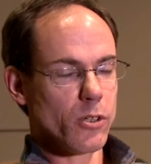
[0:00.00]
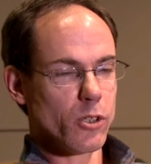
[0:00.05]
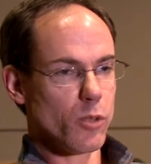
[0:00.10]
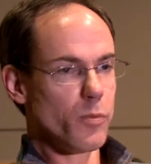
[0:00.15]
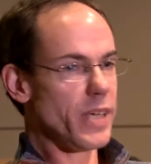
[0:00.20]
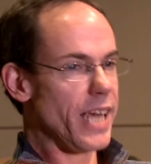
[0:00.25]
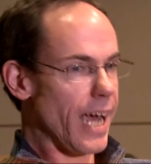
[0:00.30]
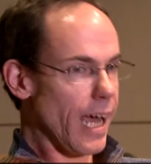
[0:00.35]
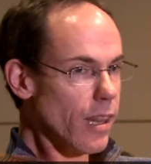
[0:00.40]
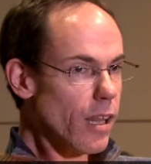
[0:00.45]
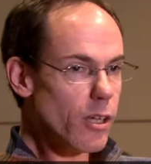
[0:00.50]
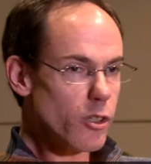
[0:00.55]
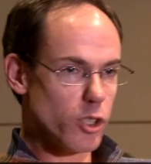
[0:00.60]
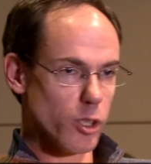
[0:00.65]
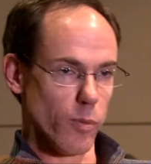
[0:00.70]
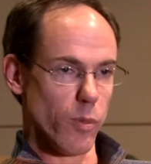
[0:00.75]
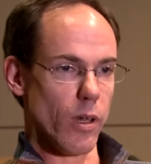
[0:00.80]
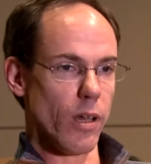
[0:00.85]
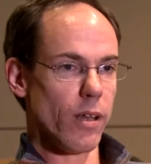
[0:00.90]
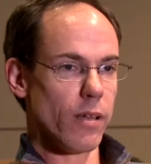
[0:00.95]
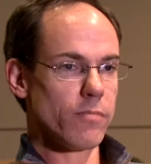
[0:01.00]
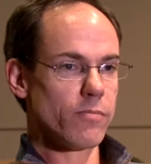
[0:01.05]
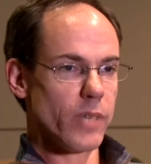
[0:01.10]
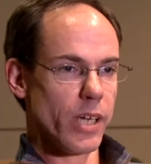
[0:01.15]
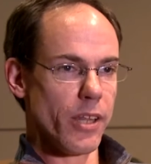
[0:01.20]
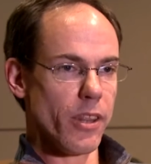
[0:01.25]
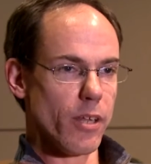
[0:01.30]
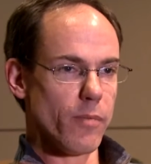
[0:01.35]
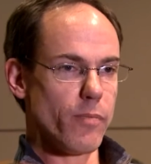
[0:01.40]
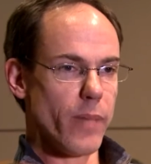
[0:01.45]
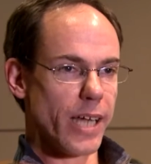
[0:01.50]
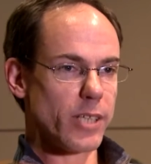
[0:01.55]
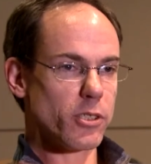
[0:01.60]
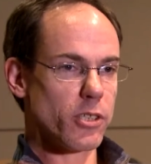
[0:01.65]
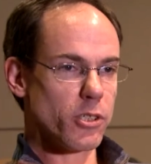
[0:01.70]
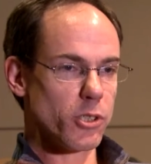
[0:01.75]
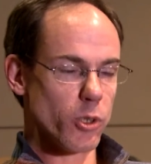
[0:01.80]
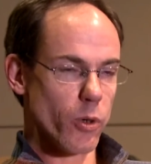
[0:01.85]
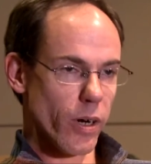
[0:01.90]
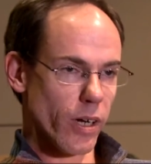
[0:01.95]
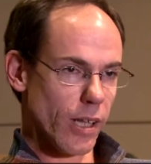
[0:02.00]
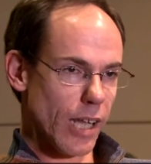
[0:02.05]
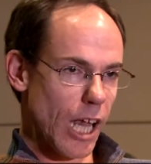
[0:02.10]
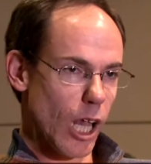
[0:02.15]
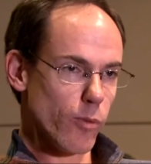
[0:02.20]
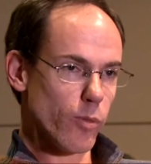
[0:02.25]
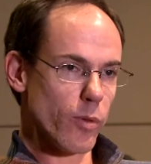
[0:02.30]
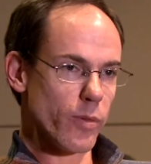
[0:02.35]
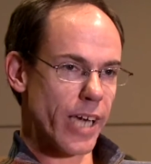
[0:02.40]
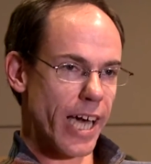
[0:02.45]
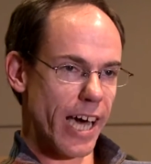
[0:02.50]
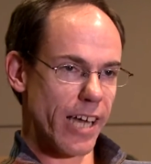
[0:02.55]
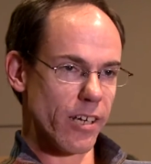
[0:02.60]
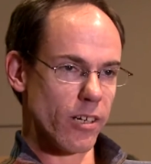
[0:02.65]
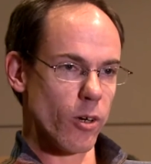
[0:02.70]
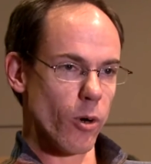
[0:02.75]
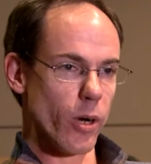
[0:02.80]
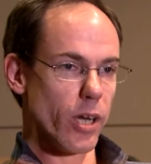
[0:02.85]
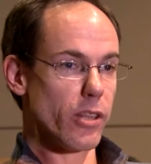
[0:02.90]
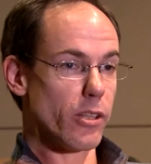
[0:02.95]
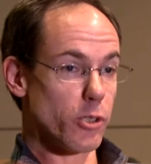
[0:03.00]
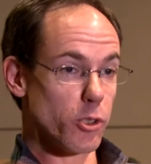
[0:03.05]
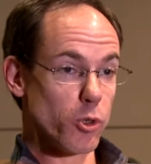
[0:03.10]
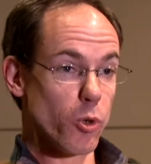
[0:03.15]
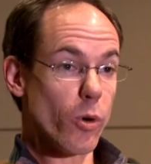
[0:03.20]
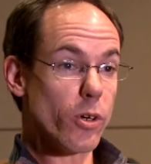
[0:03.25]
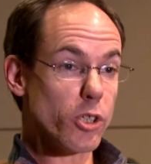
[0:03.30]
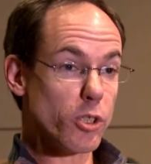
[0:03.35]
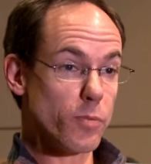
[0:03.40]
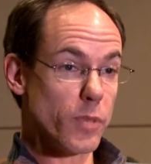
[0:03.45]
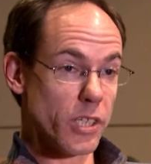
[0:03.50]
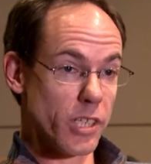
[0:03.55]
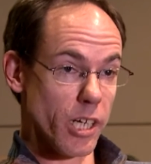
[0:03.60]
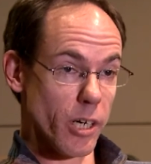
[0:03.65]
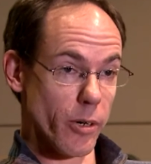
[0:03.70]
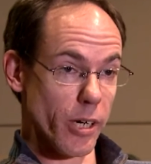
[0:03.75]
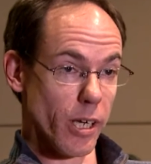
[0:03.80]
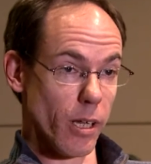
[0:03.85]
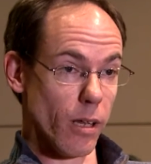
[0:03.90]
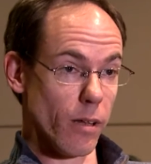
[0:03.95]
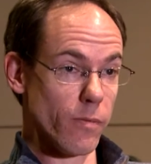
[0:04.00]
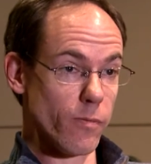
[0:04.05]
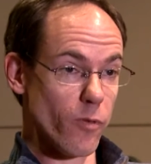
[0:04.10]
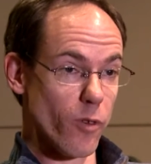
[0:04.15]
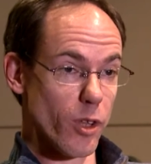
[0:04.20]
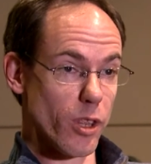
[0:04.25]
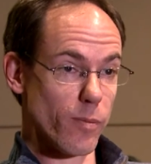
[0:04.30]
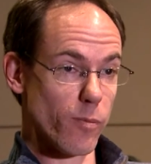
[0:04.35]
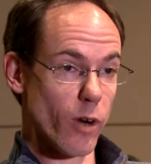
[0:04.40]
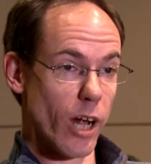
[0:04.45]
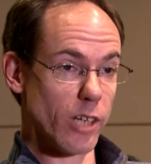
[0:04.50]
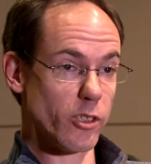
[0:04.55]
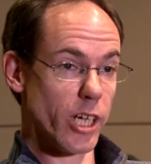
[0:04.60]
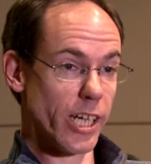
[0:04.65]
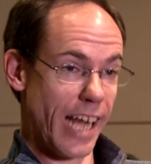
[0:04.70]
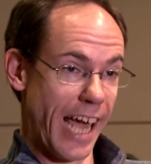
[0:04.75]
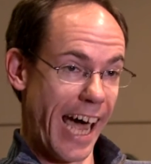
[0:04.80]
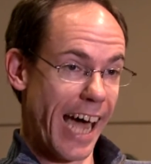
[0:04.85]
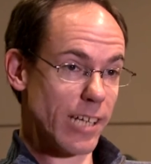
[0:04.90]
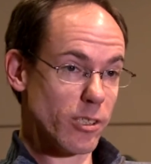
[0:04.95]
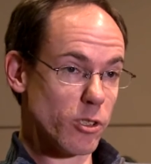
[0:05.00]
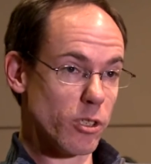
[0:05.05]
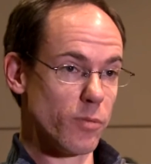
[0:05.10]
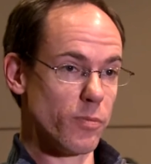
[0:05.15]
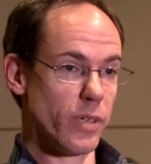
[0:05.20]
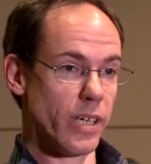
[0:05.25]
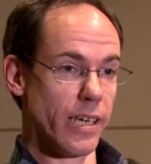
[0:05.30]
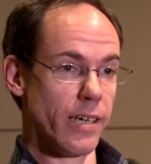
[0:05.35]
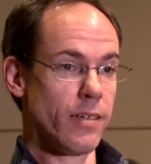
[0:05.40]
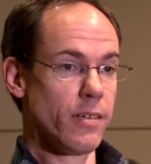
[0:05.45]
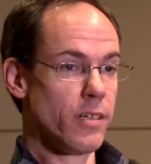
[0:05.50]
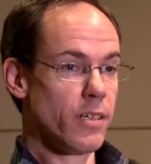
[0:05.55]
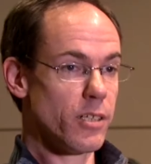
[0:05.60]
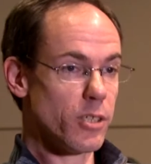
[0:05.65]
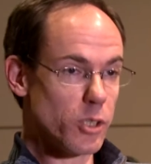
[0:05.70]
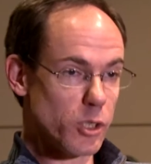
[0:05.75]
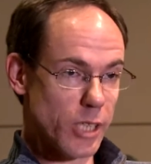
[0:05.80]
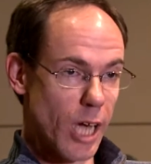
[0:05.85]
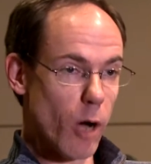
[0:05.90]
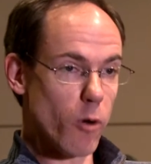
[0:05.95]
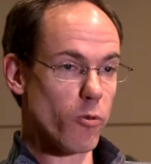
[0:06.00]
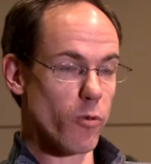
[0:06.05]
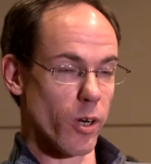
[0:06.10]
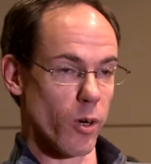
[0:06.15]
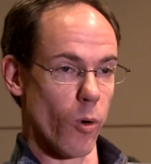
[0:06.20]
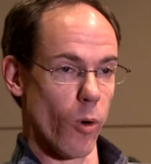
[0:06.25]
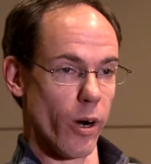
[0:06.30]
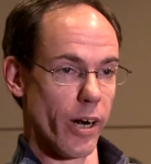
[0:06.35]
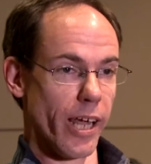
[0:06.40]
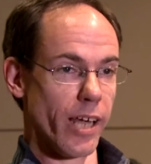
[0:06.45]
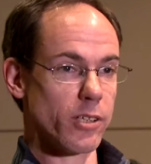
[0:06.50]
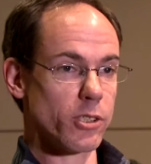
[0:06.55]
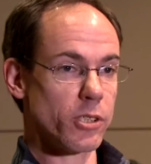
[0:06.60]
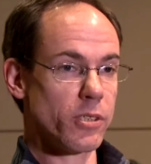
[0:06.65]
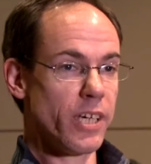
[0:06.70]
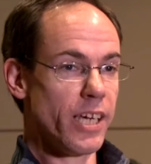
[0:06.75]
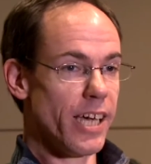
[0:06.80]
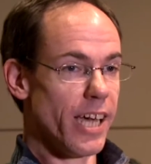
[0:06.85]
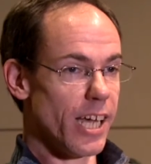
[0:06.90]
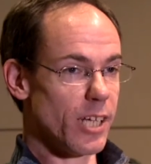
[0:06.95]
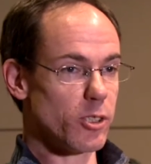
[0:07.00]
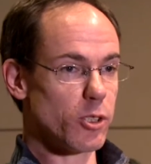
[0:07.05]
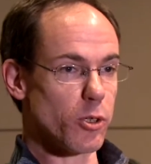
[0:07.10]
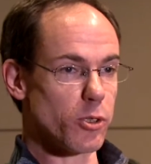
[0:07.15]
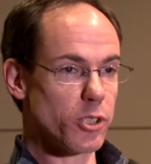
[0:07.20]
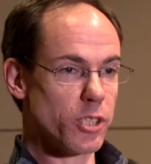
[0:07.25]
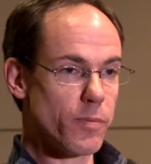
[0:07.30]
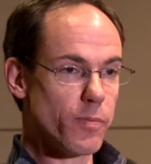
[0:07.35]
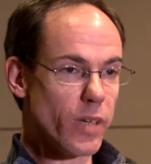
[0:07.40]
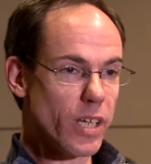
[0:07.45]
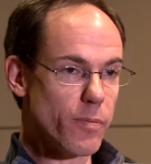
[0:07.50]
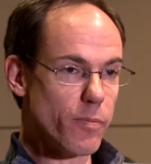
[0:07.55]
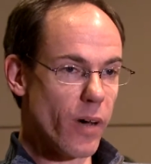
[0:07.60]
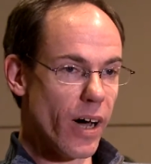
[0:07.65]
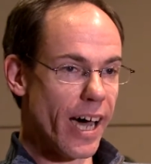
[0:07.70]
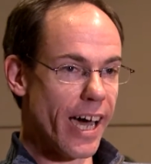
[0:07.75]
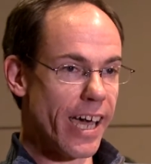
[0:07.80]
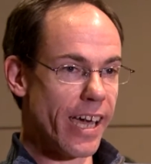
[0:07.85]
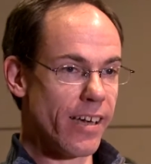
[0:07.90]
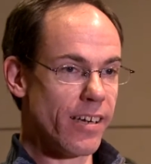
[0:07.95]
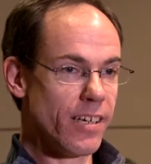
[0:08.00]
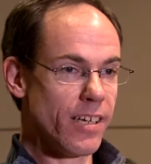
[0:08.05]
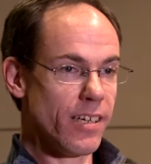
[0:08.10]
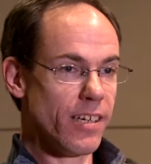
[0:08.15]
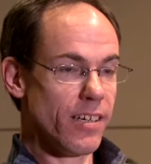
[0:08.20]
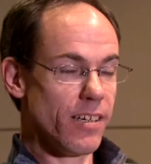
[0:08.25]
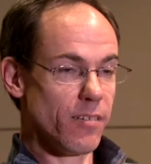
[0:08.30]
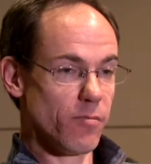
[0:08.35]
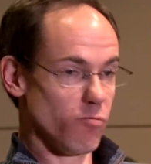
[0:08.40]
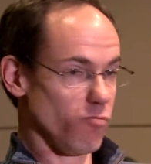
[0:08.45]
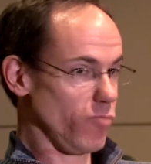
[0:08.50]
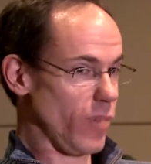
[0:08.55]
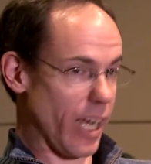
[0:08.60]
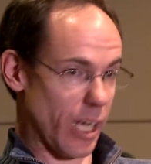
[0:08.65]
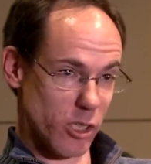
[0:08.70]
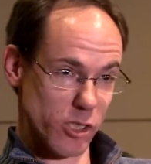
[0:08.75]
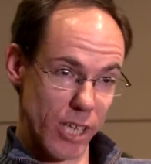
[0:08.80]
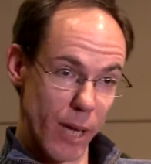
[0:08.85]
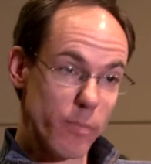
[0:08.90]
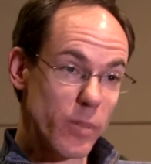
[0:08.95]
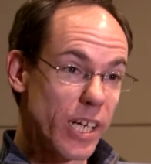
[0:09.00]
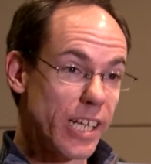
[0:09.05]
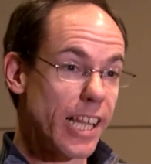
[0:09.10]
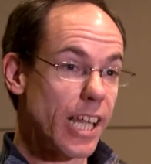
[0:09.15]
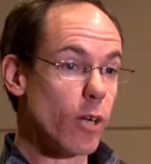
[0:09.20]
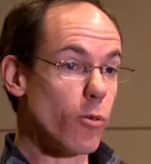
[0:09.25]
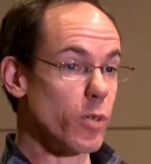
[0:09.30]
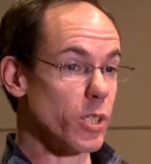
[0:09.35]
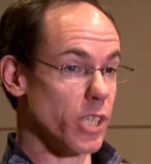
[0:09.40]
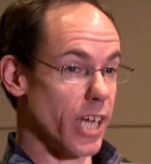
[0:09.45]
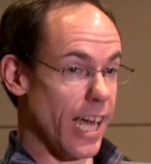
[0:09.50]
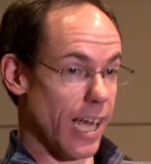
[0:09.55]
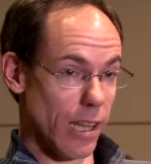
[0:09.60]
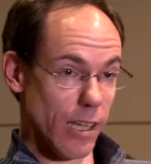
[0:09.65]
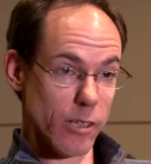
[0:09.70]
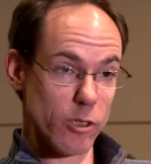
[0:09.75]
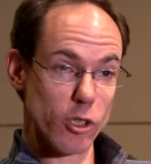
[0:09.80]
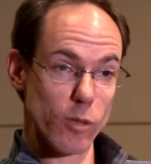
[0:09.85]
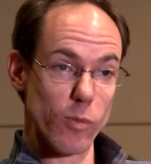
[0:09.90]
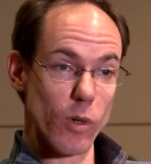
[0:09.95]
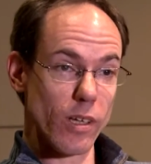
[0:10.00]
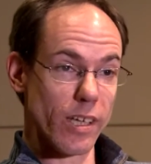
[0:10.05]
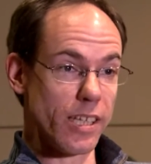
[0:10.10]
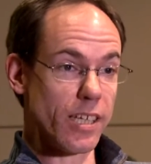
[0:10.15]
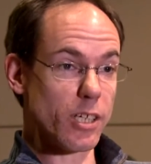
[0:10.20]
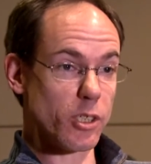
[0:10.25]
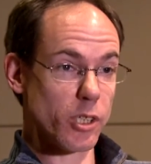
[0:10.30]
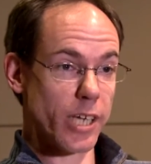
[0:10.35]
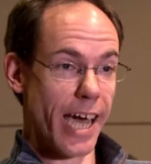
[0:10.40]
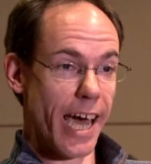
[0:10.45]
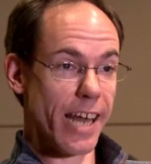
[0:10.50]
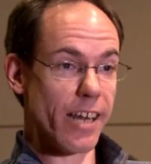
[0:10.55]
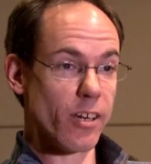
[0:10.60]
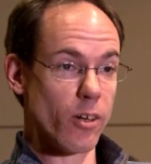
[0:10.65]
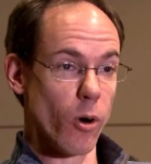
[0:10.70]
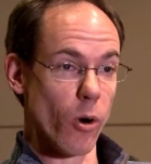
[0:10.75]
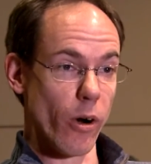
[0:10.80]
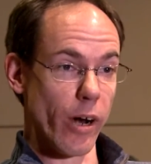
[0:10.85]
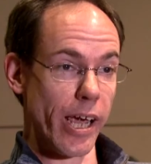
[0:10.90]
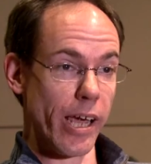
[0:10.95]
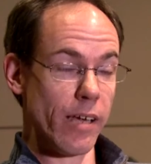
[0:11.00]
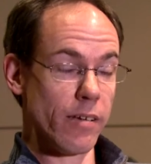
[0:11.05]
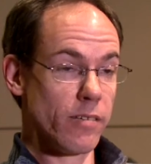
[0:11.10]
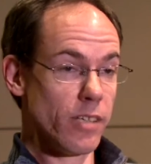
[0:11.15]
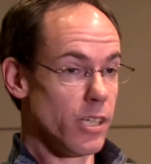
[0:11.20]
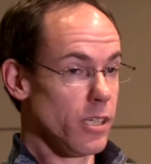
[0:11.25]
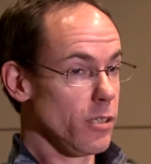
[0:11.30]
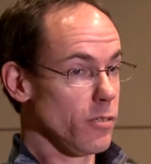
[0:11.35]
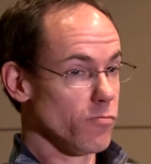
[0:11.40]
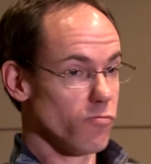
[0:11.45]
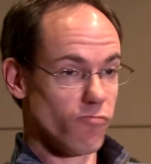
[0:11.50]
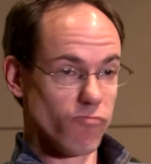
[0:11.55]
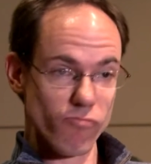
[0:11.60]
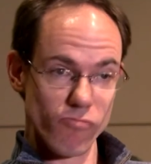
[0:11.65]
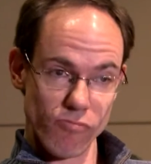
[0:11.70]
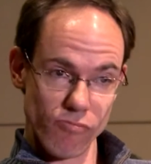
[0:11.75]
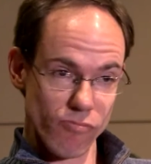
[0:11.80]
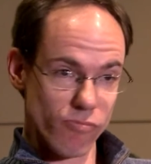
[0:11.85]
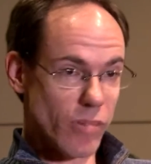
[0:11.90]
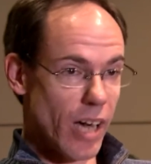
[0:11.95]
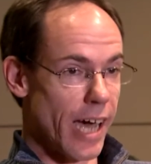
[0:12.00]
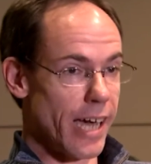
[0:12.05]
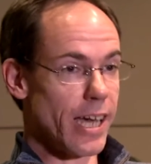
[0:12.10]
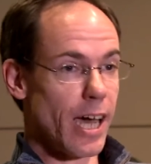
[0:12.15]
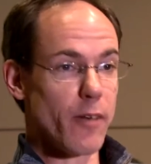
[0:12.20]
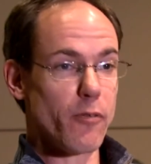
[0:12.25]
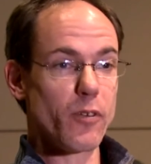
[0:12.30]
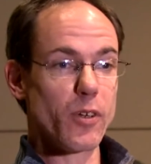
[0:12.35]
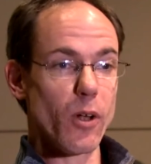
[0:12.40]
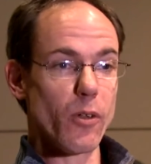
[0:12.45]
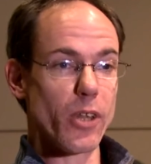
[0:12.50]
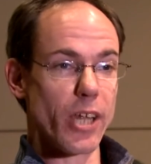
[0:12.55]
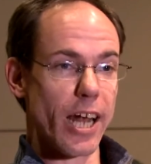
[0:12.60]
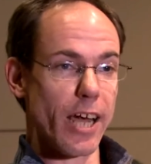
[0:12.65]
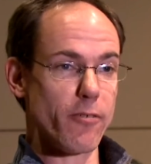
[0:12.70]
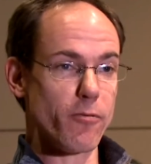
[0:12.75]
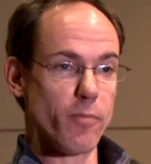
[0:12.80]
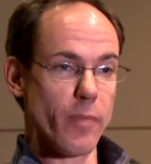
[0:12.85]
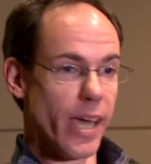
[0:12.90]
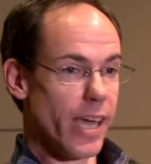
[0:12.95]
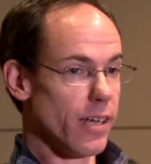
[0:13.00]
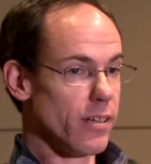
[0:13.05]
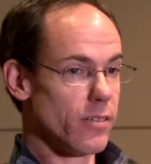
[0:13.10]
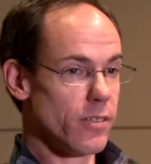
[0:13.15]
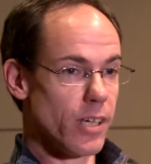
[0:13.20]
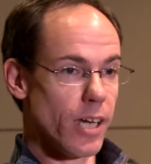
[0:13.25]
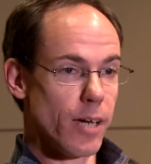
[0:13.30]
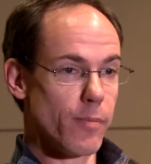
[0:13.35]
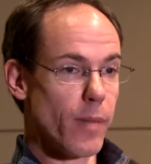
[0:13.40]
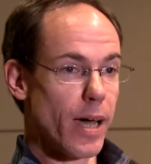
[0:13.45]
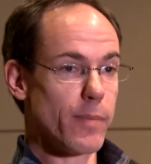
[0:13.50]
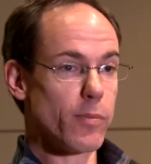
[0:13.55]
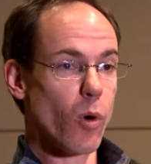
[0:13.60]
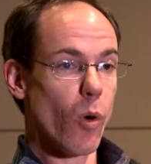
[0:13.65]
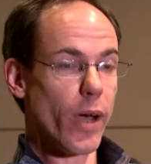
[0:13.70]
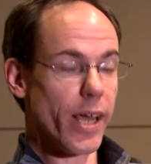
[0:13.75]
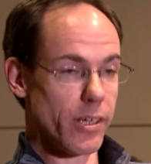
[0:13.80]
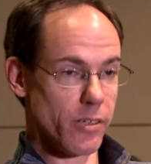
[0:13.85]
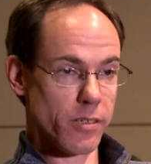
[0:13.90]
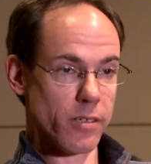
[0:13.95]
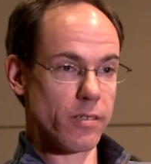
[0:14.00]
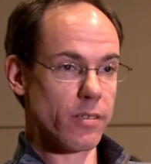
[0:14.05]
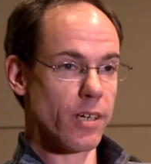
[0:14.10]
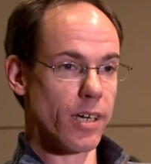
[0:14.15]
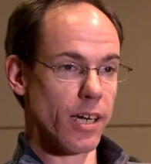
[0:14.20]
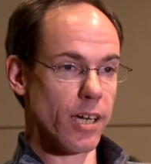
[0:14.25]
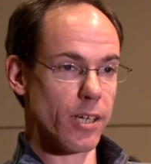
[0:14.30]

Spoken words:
To be eligible in the Best Historical Album category, the source material for the project has to be sound recordings. And so simply by accepting that it was eligible in this category, I feel that I've made my point.